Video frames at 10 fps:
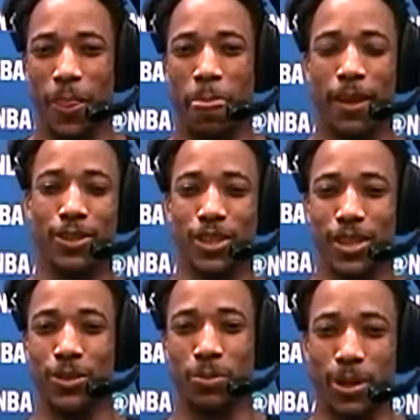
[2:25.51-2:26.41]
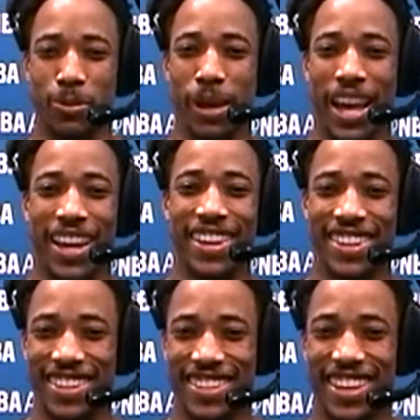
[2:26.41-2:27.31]
It was pretty bad.
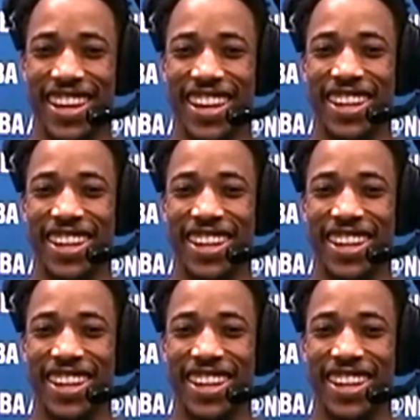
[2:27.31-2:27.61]
Yeah,